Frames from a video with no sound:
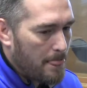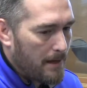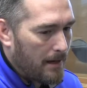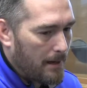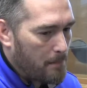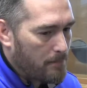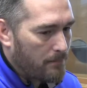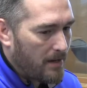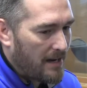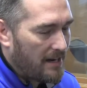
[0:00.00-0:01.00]

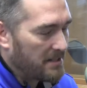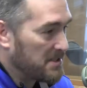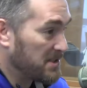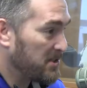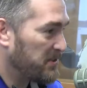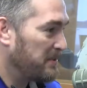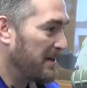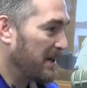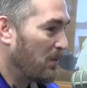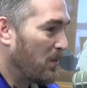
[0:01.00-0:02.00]
I had a decision to
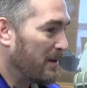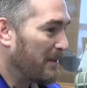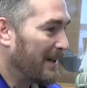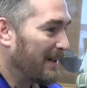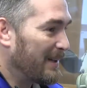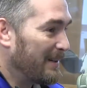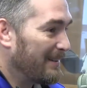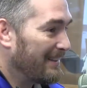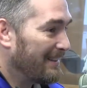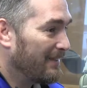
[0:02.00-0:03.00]
make. What am I
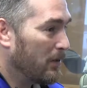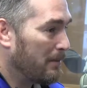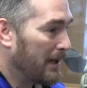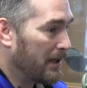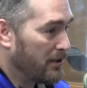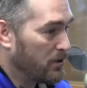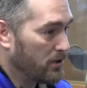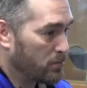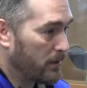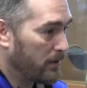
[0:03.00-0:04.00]
gonna do?
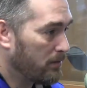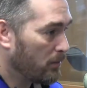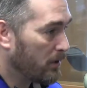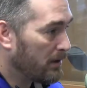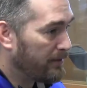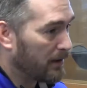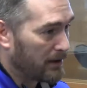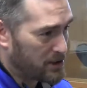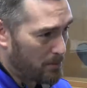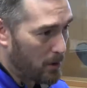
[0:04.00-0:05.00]
Because we're in a
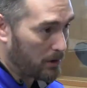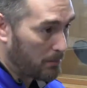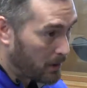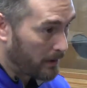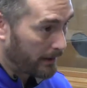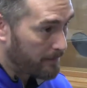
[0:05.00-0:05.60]
fairly small community.